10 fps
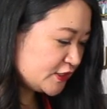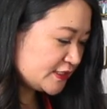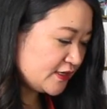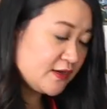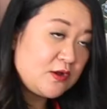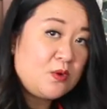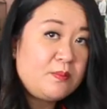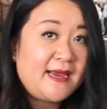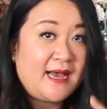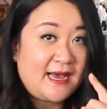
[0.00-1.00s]
And I use
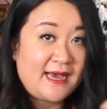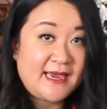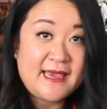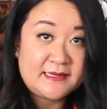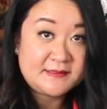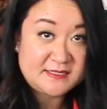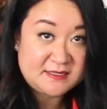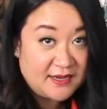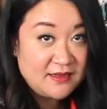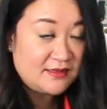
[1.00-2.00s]
it to flip them
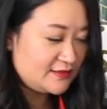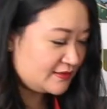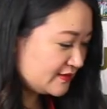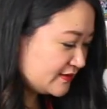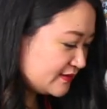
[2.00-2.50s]
over so that